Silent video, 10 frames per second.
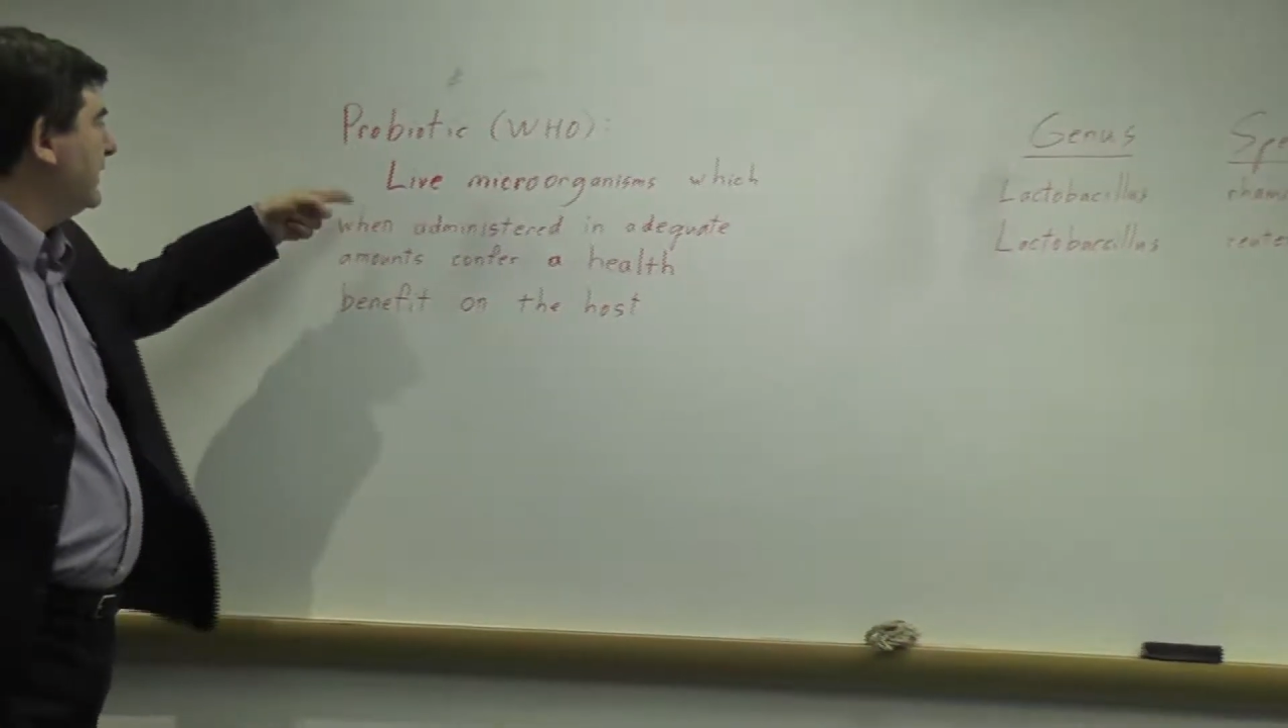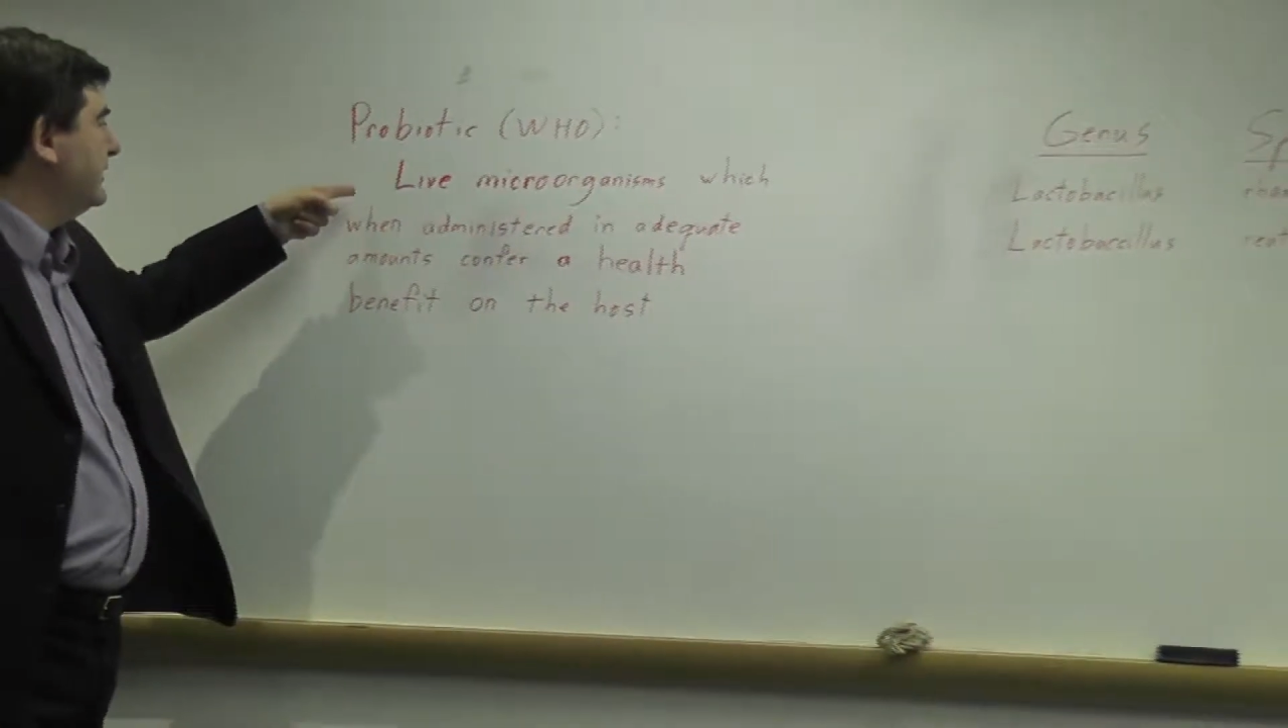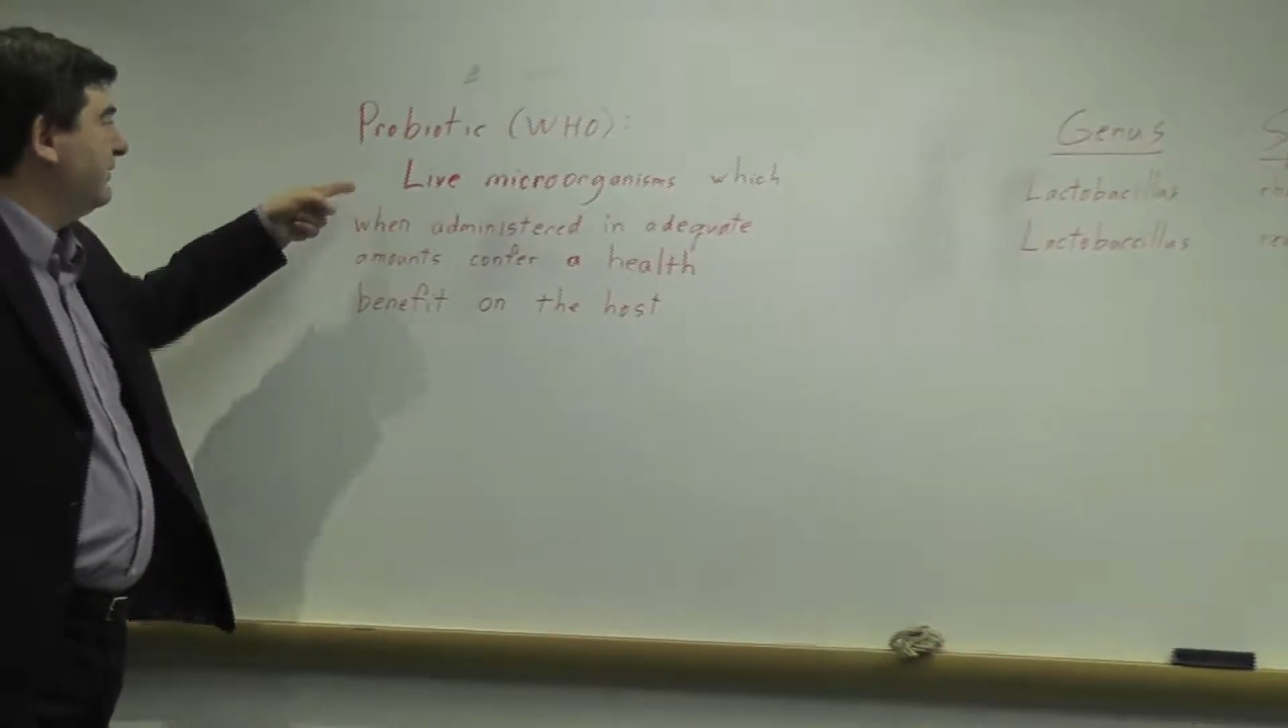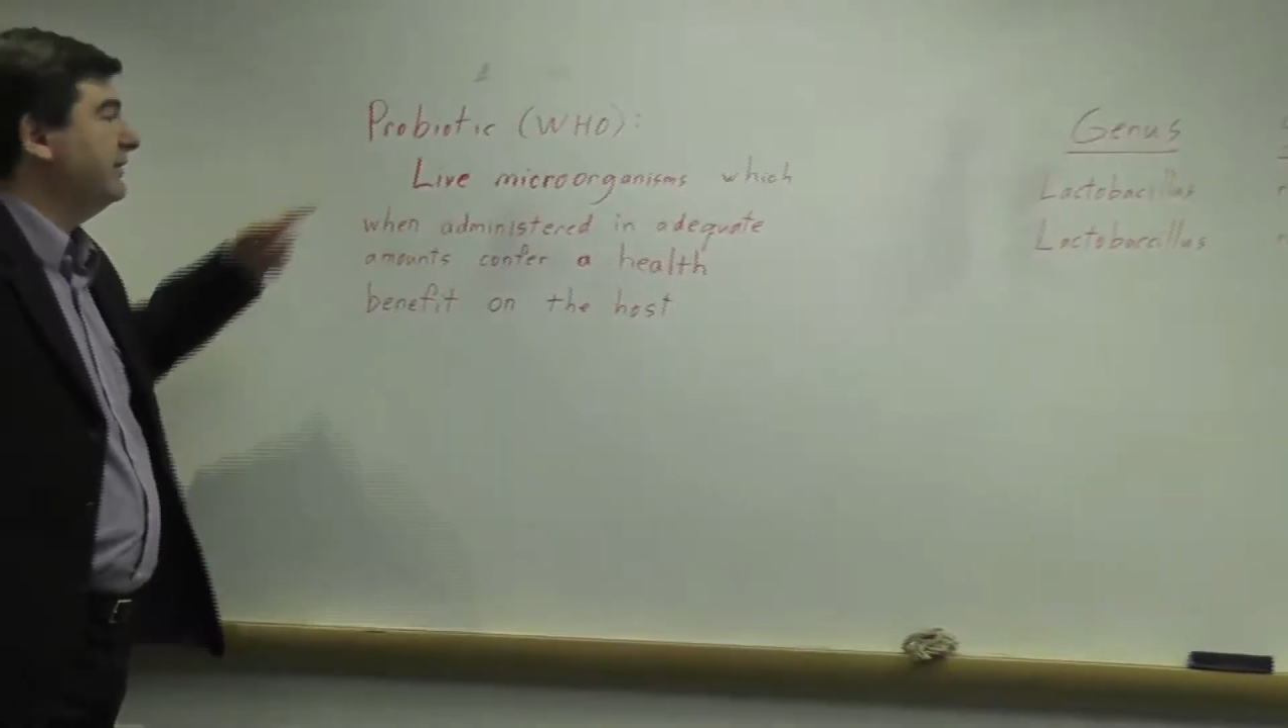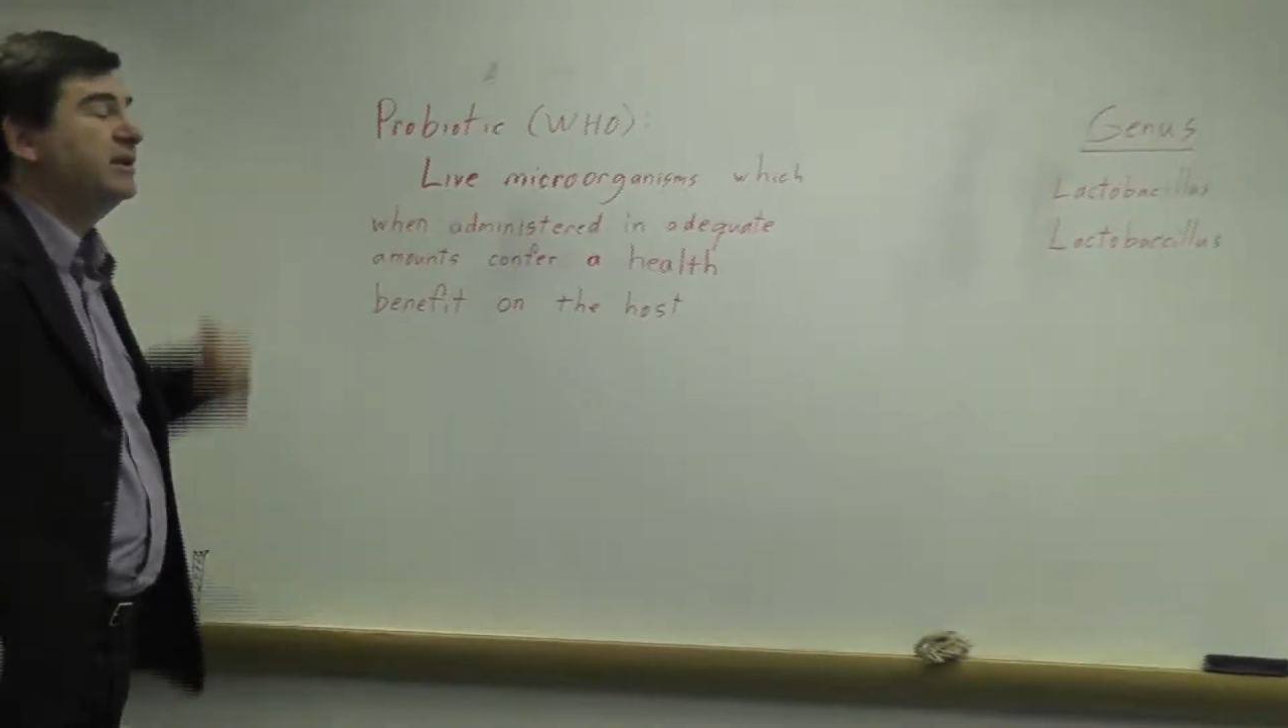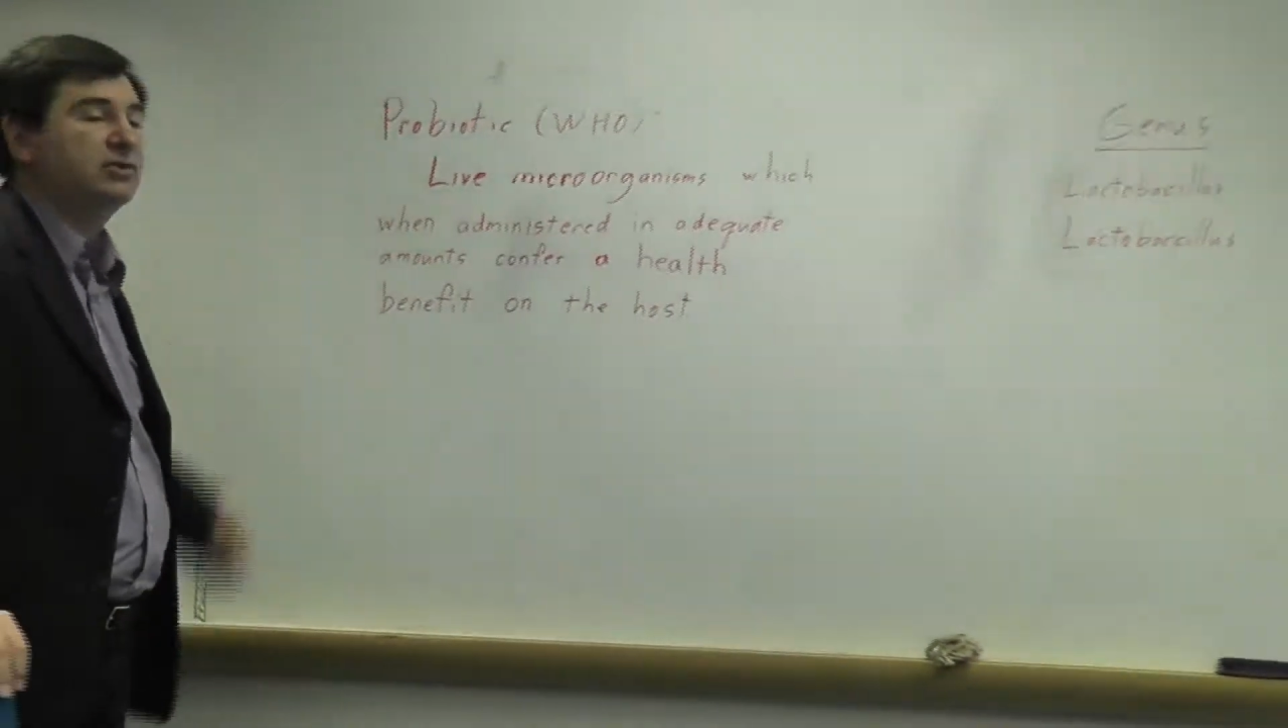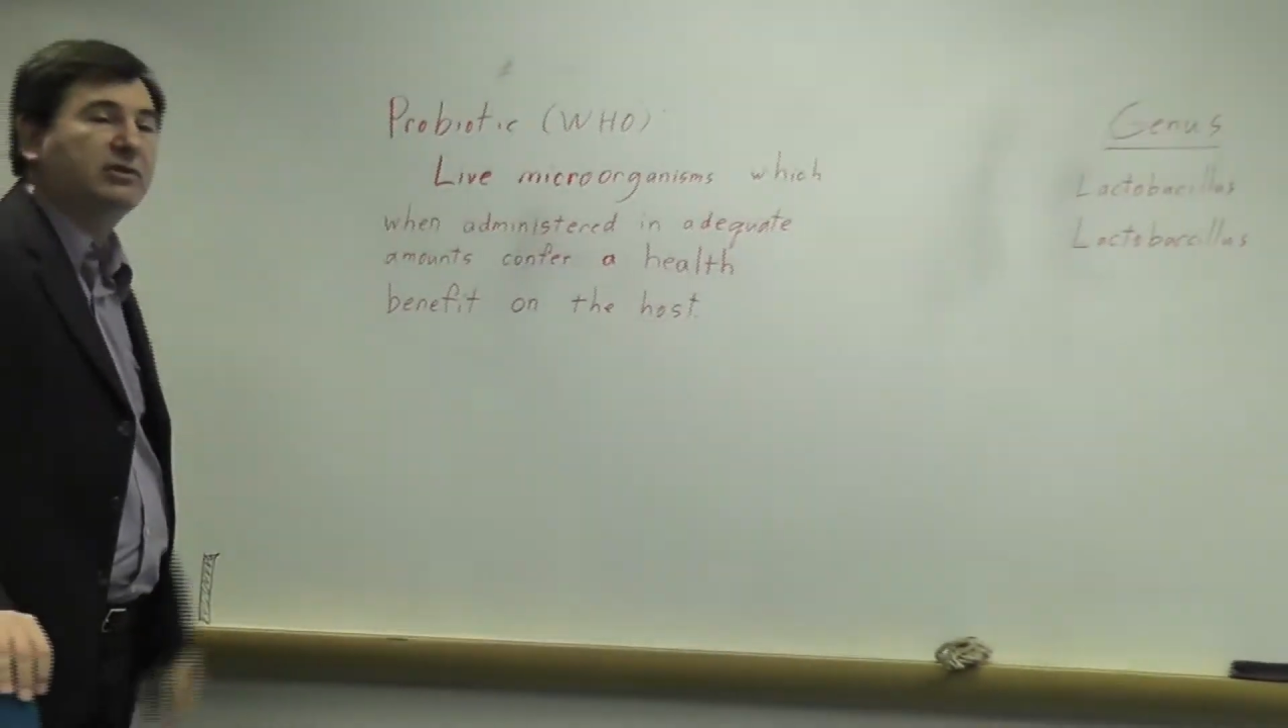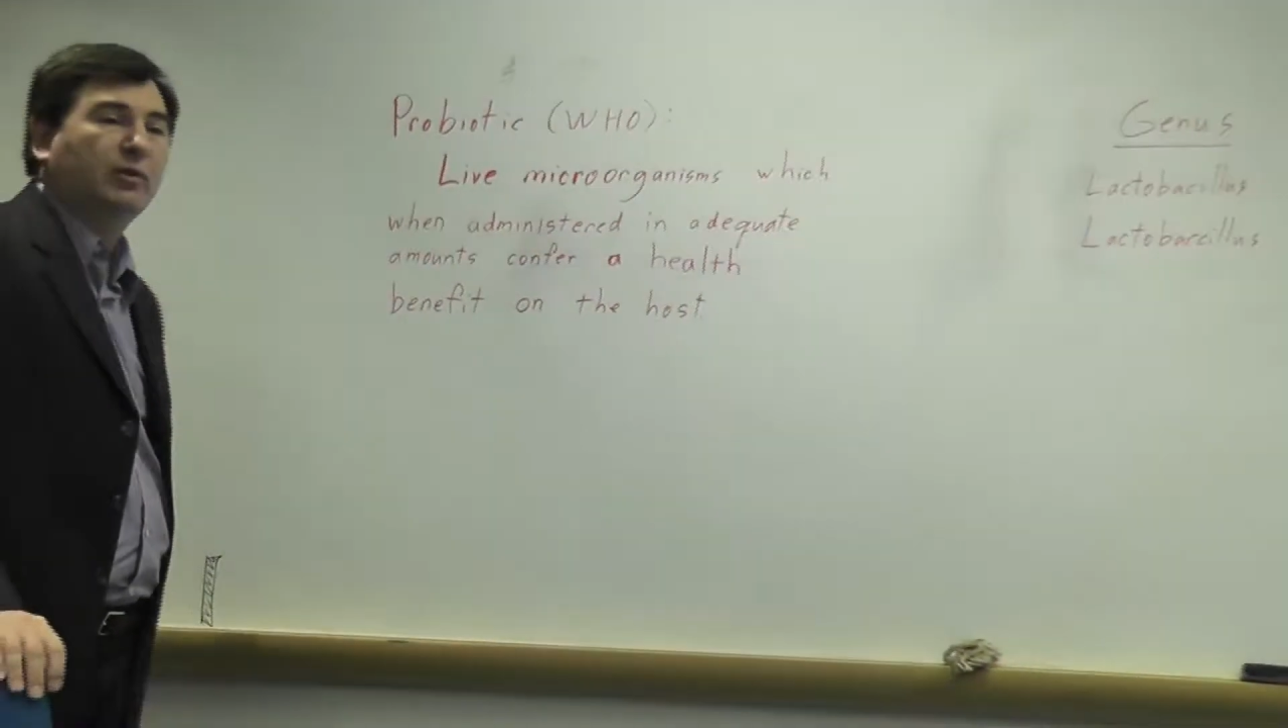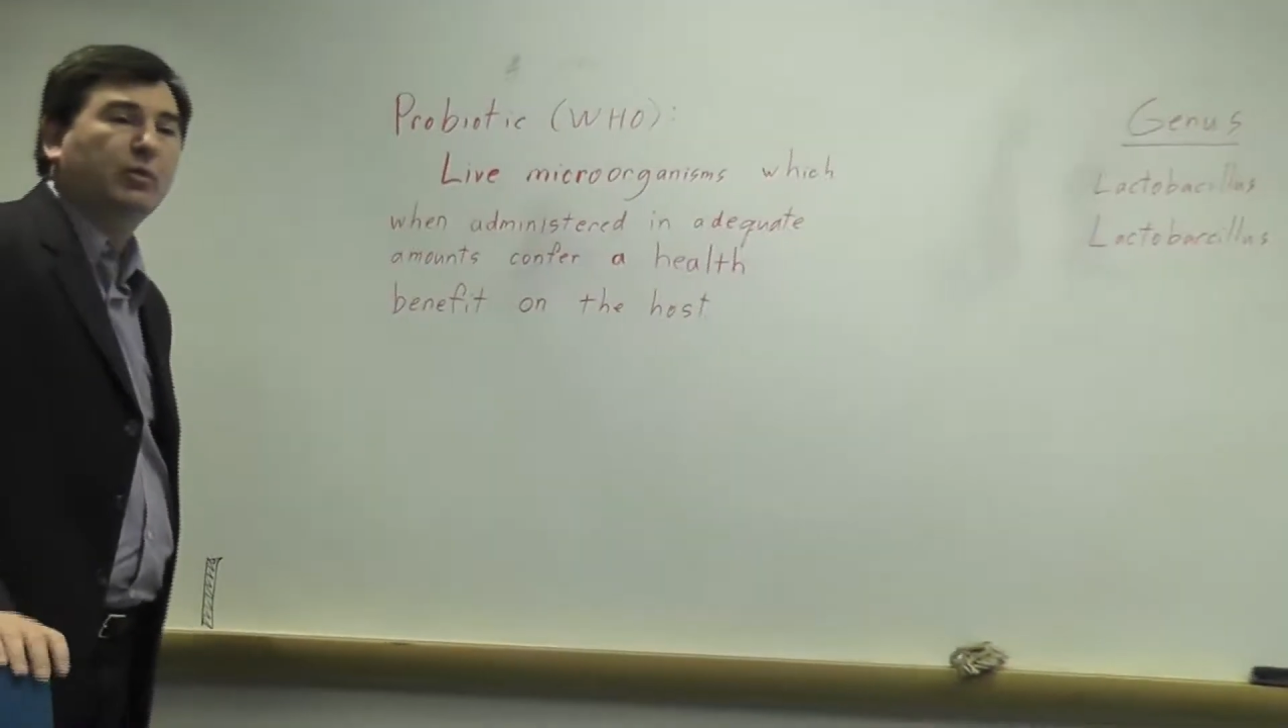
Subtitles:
definition of a